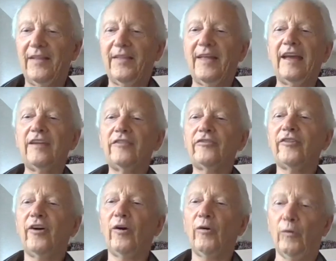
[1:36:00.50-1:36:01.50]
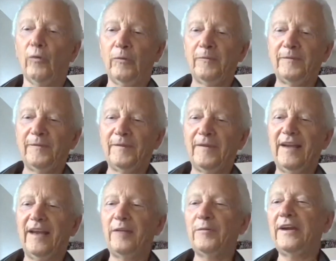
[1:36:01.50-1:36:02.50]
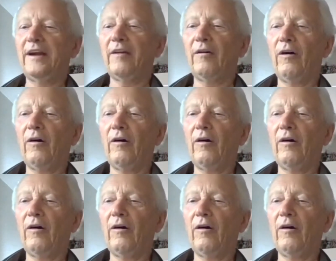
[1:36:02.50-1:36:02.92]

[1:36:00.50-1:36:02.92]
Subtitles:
That is so, and we are